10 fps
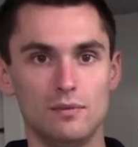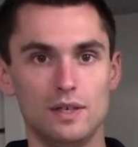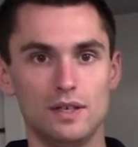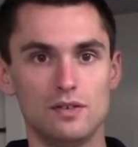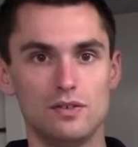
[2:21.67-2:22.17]
we
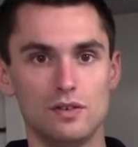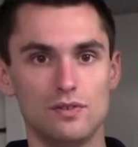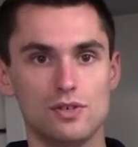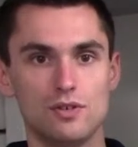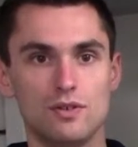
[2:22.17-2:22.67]
need to
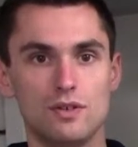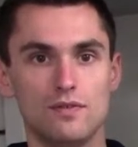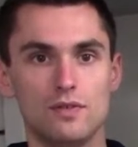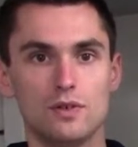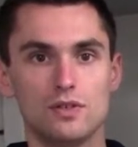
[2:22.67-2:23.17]
unscrew the
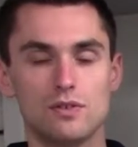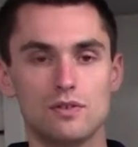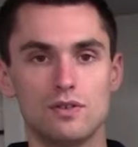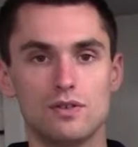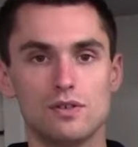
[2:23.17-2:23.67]
4
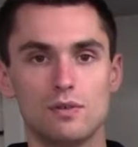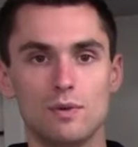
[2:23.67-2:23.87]
screws